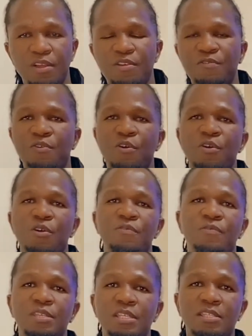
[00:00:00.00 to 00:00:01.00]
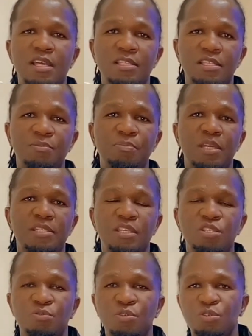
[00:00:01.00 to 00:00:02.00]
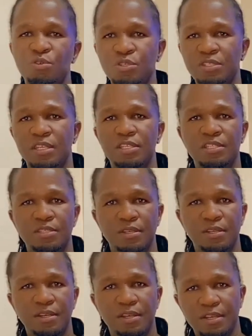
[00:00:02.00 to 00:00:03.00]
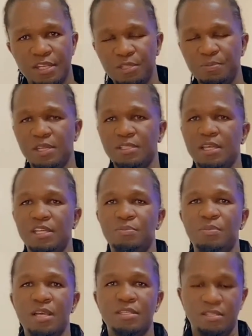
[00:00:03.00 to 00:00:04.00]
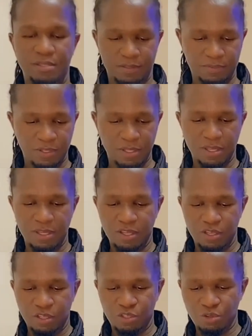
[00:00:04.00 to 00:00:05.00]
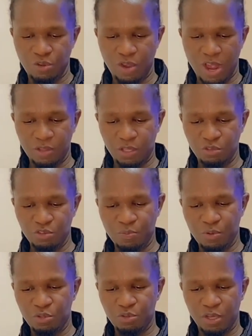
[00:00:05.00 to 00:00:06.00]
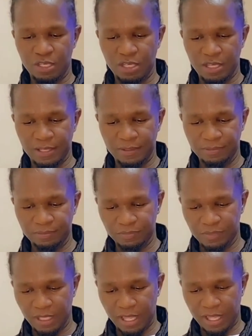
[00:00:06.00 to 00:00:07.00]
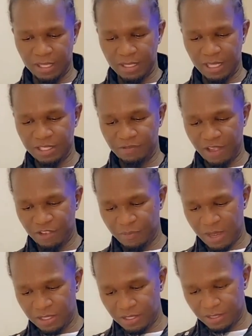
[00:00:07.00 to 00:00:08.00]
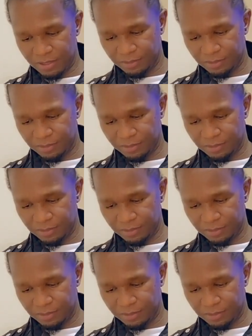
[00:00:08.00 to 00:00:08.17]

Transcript: For visitors and patients, we use this respiratory mask. So how can you put on the N95 mask?